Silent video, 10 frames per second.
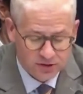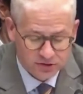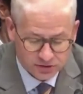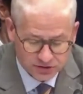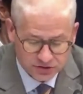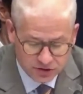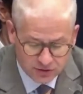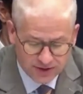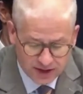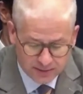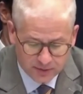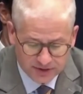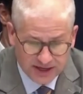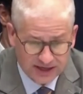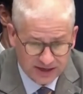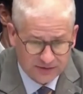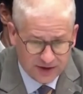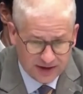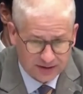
social security number to identify